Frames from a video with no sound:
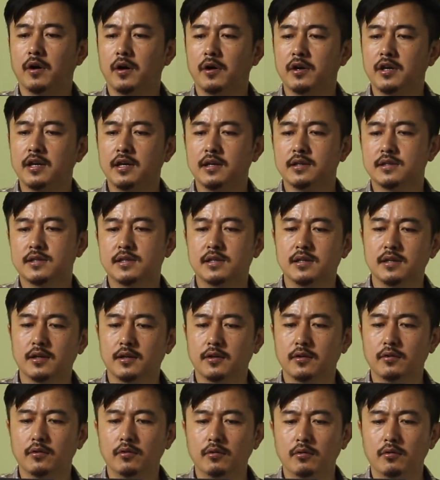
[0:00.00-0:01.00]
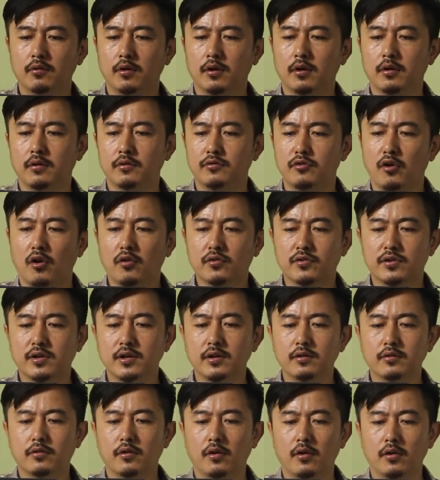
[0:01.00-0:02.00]
his
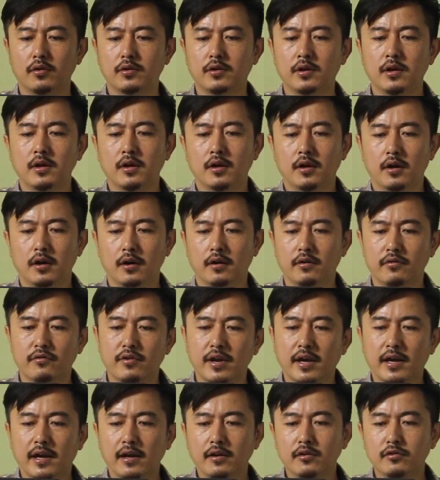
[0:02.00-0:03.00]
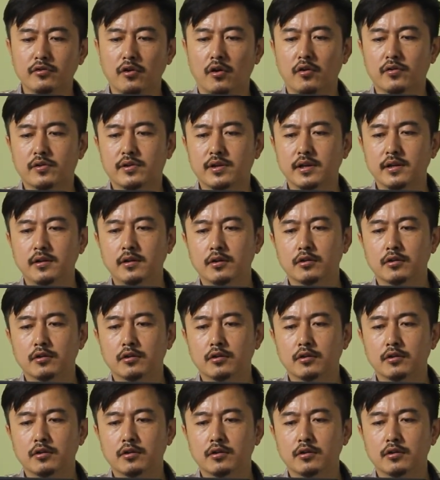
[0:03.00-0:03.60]
doctrine called Reagan doctrine.